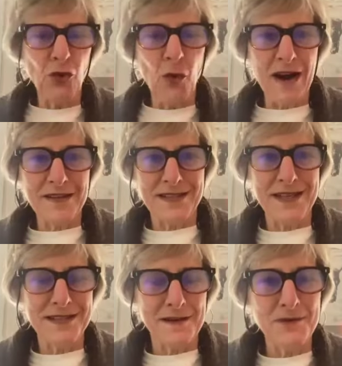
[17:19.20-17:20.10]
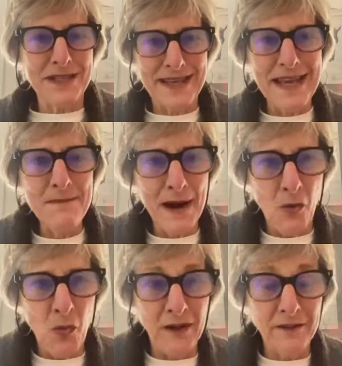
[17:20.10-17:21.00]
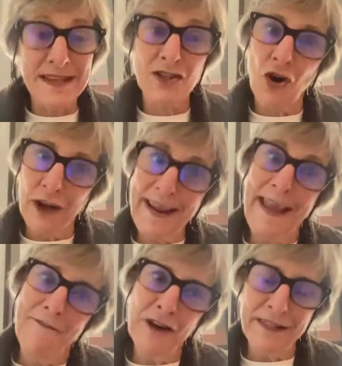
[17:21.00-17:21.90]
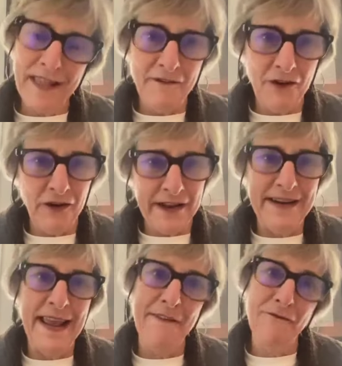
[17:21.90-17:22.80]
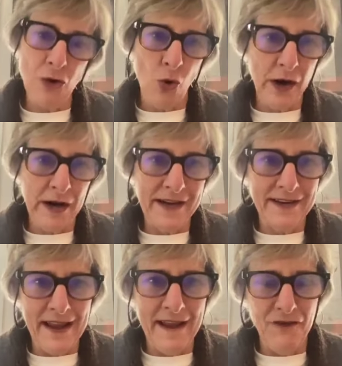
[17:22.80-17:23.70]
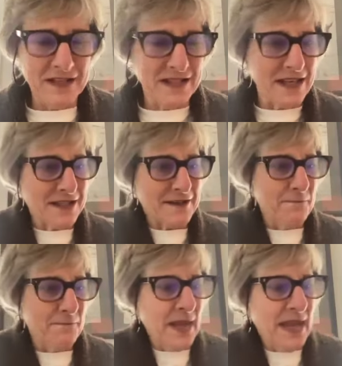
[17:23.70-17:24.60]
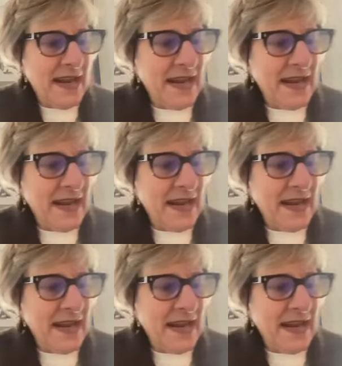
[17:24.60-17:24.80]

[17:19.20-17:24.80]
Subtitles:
through our system to keep our wellness on every level in every organ and every system